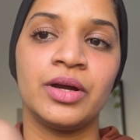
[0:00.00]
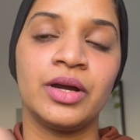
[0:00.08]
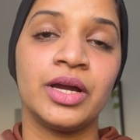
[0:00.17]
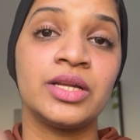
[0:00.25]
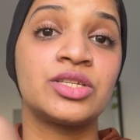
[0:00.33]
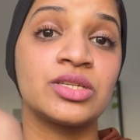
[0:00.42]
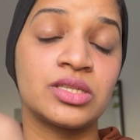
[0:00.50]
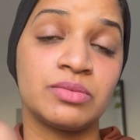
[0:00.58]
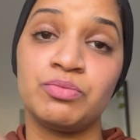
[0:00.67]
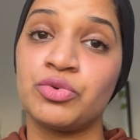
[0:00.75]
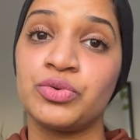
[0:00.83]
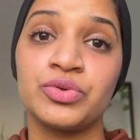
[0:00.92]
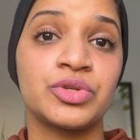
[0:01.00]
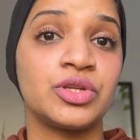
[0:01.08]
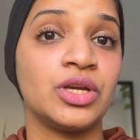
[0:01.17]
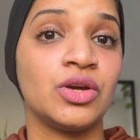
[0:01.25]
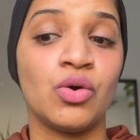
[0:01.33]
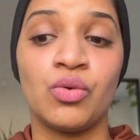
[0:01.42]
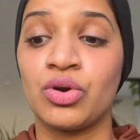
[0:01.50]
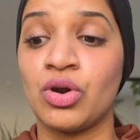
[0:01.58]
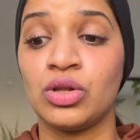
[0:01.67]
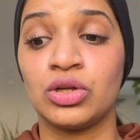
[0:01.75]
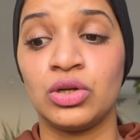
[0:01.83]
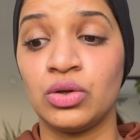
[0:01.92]
It just improves the
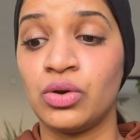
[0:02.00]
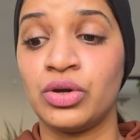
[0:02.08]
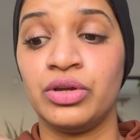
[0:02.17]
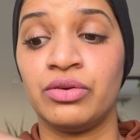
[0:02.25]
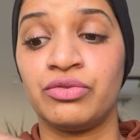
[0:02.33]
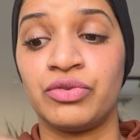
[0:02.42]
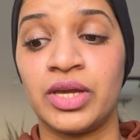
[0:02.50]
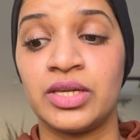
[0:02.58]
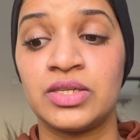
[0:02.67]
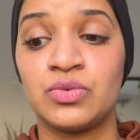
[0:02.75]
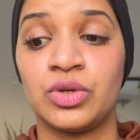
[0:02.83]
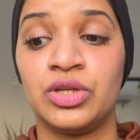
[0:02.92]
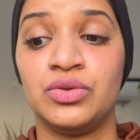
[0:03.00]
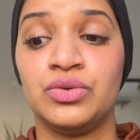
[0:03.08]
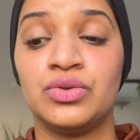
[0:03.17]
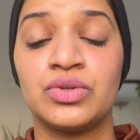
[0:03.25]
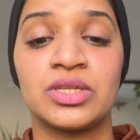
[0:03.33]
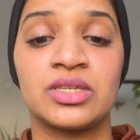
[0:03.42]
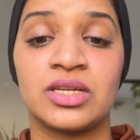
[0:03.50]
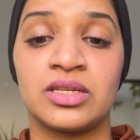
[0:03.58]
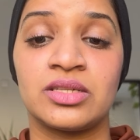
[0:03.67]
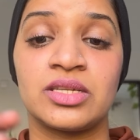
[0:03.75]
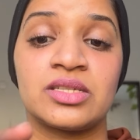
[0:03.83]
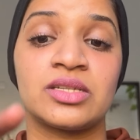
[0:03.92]
overall glow on your face when you use this
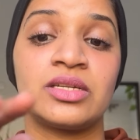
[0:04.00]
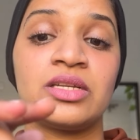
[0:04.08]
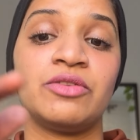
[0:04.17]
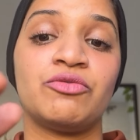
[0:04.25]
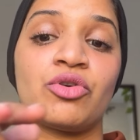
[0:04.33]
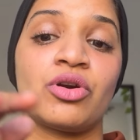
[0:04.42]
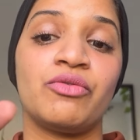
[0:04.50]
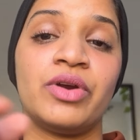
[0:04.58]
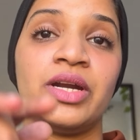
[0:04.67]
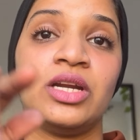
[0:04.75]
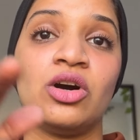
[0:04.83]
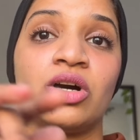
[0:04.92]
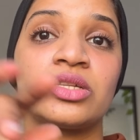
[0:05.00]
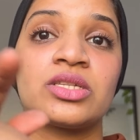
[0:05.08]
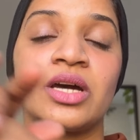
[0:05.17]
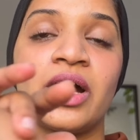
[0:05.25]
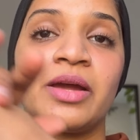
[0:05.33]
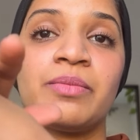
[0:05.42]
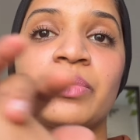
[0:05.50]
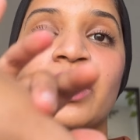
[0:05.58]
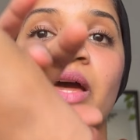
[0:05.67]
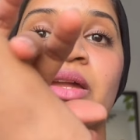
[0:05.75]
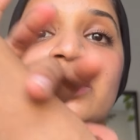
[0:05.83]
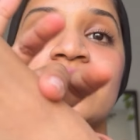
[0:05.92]
consistently for a very long time,
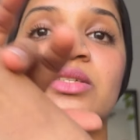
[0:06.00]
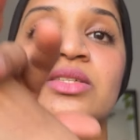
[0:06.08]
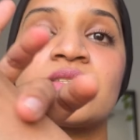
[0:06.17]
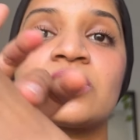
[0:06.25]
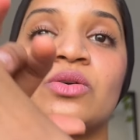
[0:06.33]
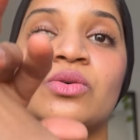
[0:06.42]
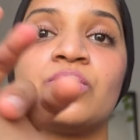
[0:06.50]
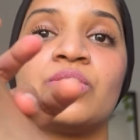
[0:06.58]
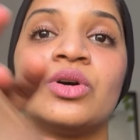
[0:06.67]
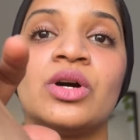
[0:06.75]
and it is so